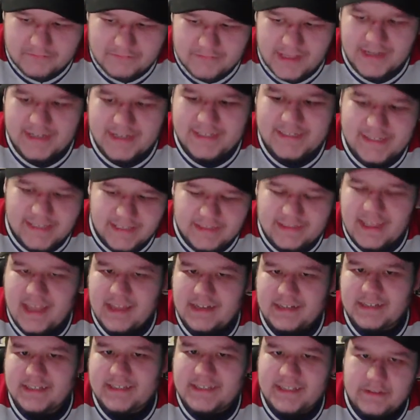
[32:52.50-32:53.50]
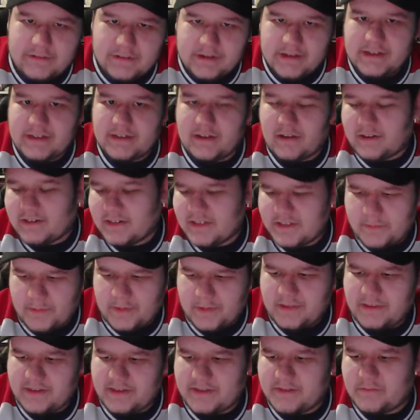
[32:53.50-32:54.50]
that he said that, considering Darkness
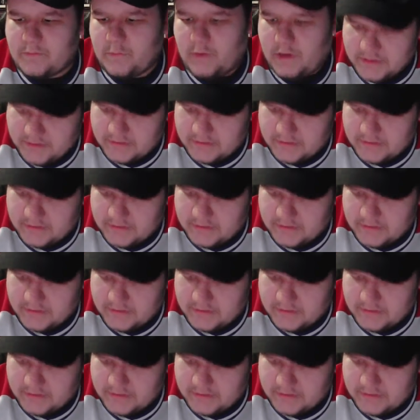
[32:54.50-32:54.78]
apparently doesn't watch